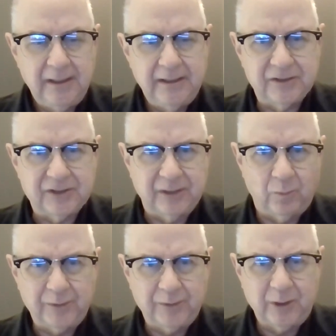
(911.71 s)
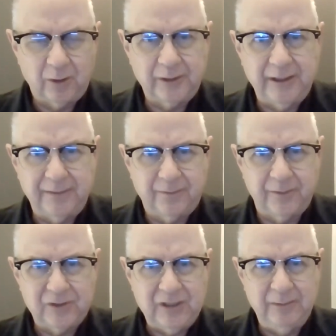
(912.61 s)
is that what they're looking for,
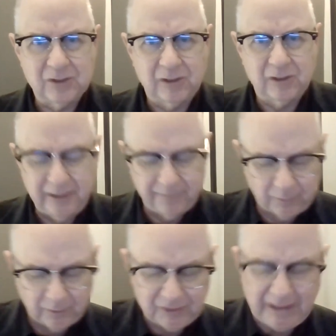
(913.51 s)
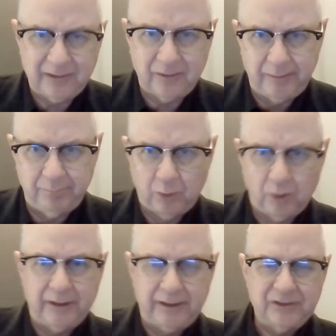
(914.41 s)
the team is looking for, is not only
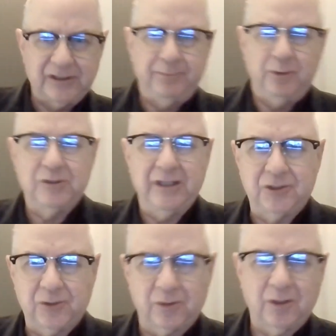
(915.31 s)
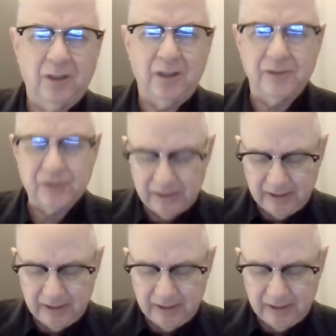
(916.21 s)
bullying as a potential cause,